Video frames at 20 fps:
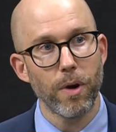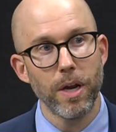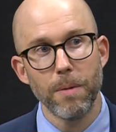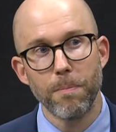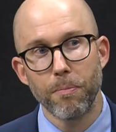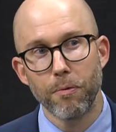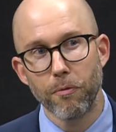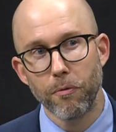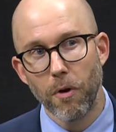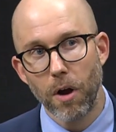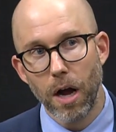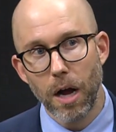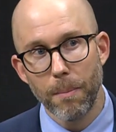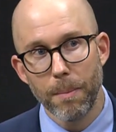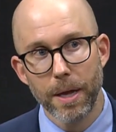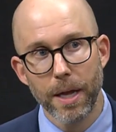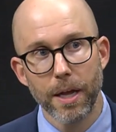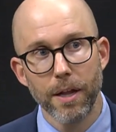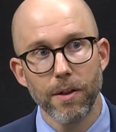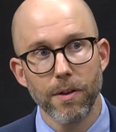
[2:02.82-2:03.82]
he
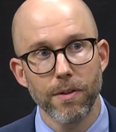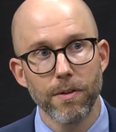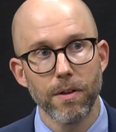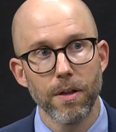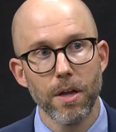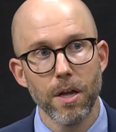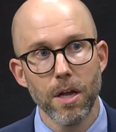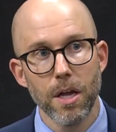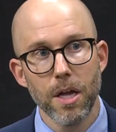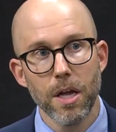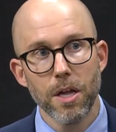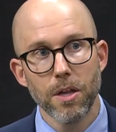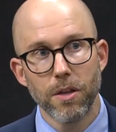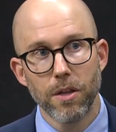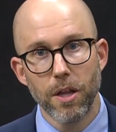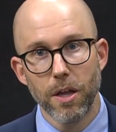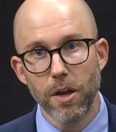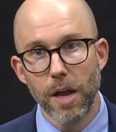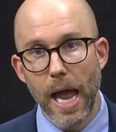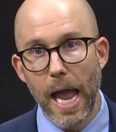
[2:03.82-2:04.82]
promised
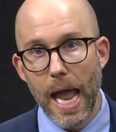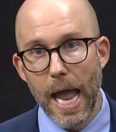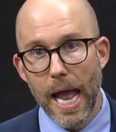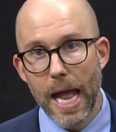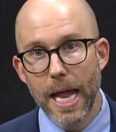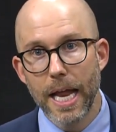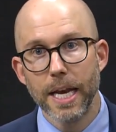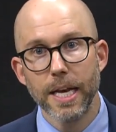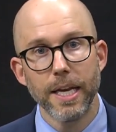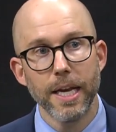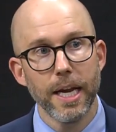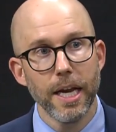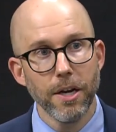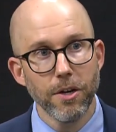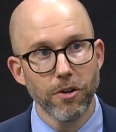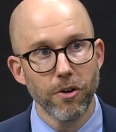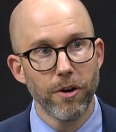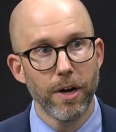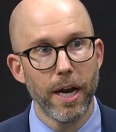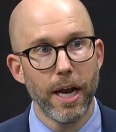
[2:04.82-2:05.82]
to end
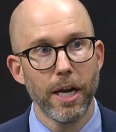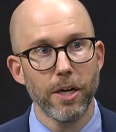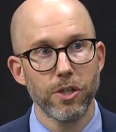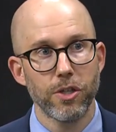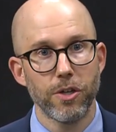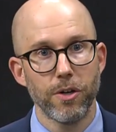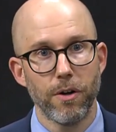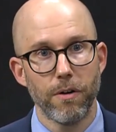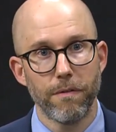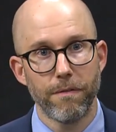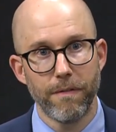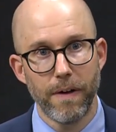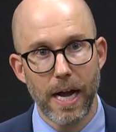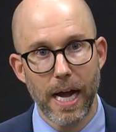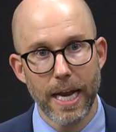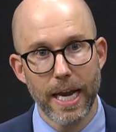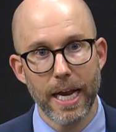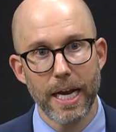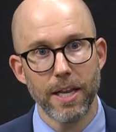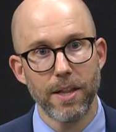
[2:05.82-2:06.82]
international
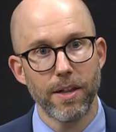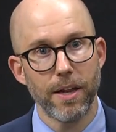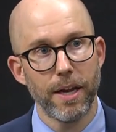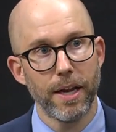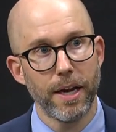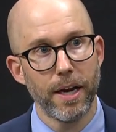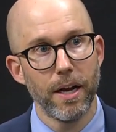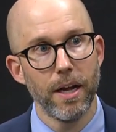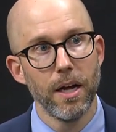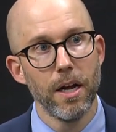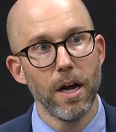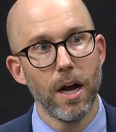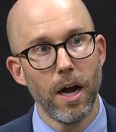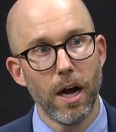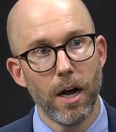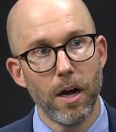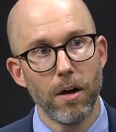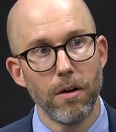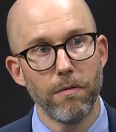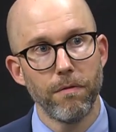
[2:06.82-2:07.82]
financing
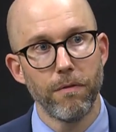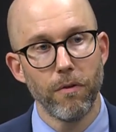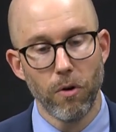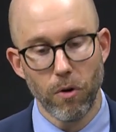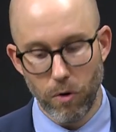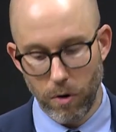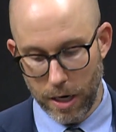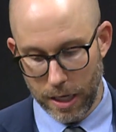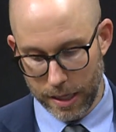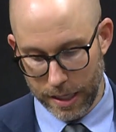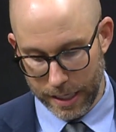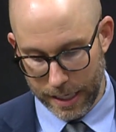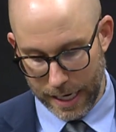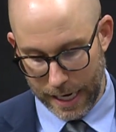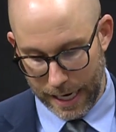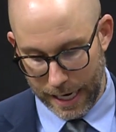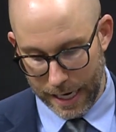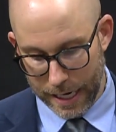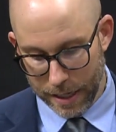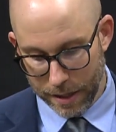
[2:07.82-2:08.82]
of oil and
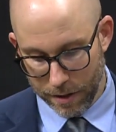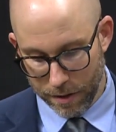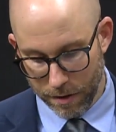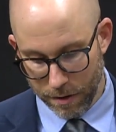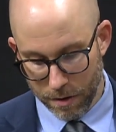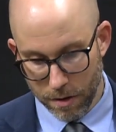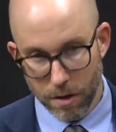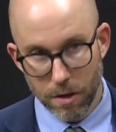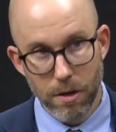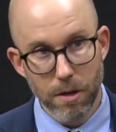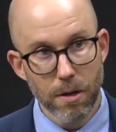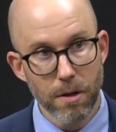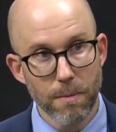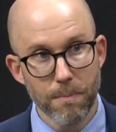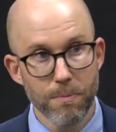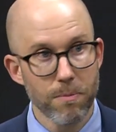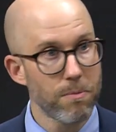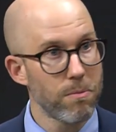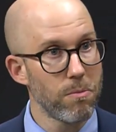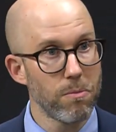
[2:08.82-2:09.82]
gas.
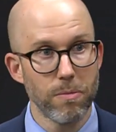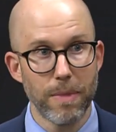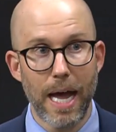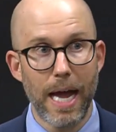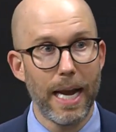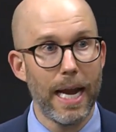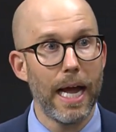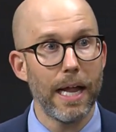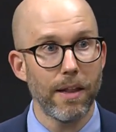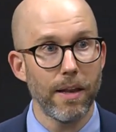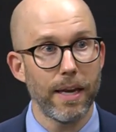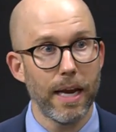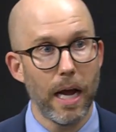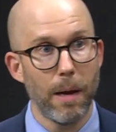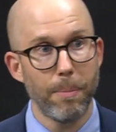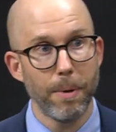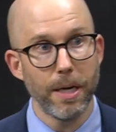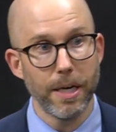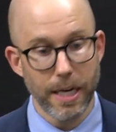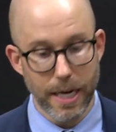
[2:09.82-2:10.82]
That hasn't
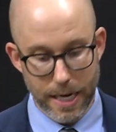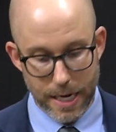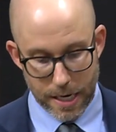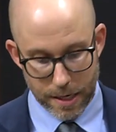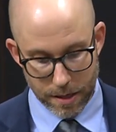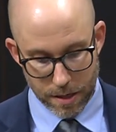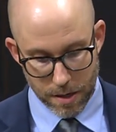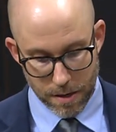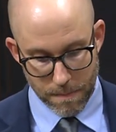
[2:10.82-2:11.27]
happened yet.